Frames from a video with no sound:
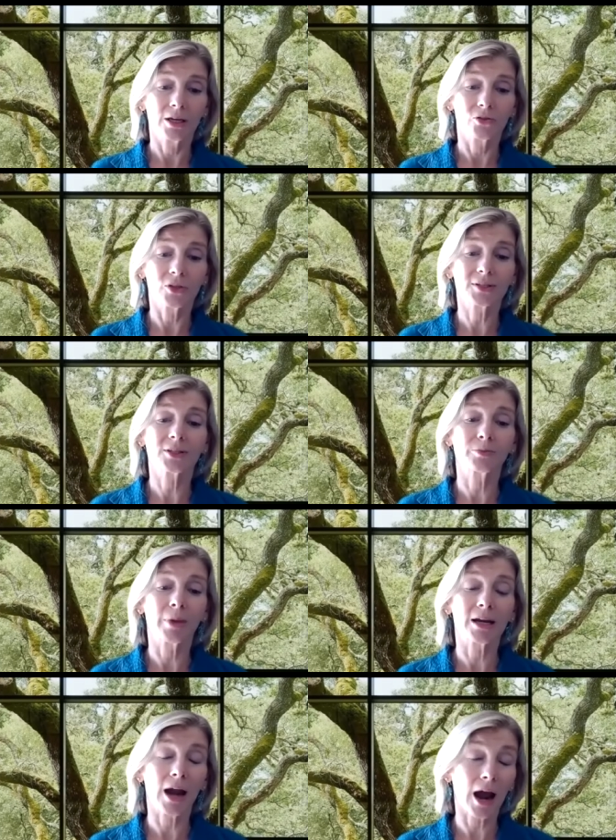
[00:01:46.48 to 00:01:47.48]
This has
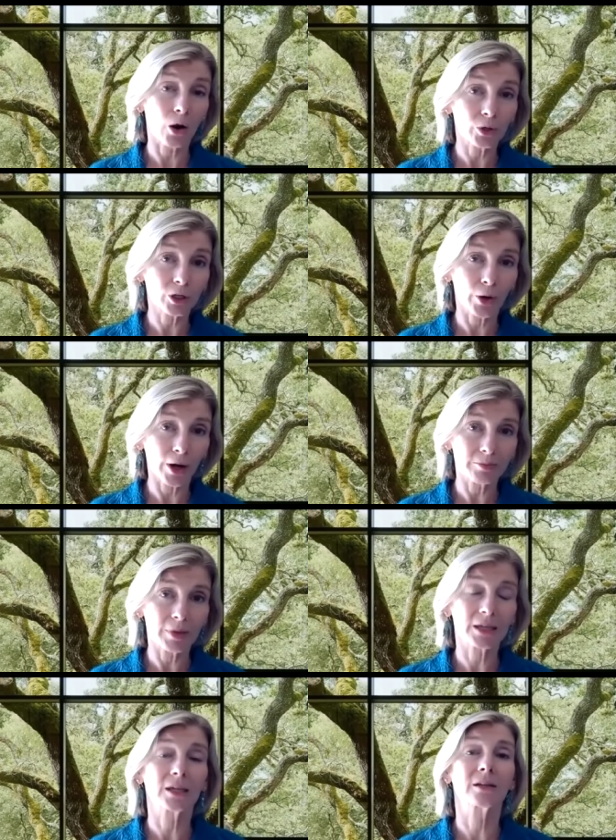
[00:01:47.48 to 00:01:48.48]
made our grant
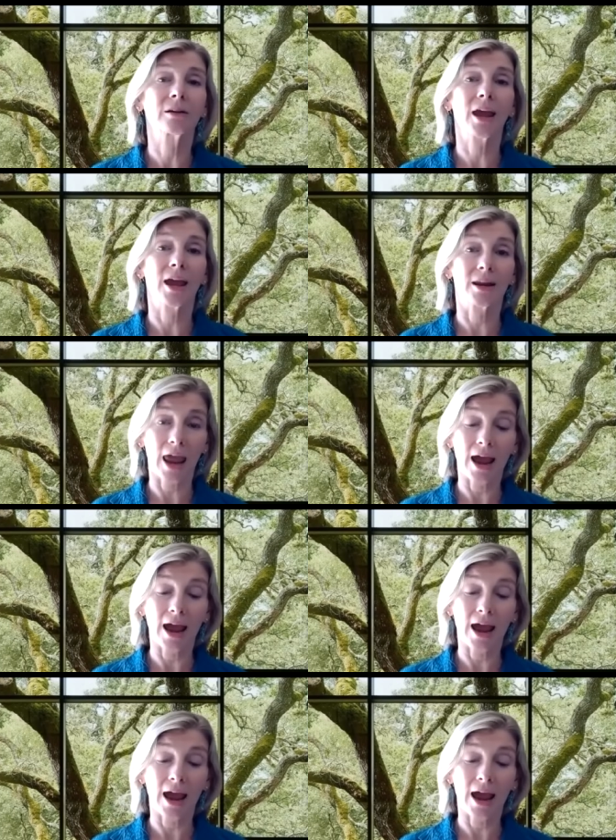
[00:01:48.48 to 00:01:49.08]
making and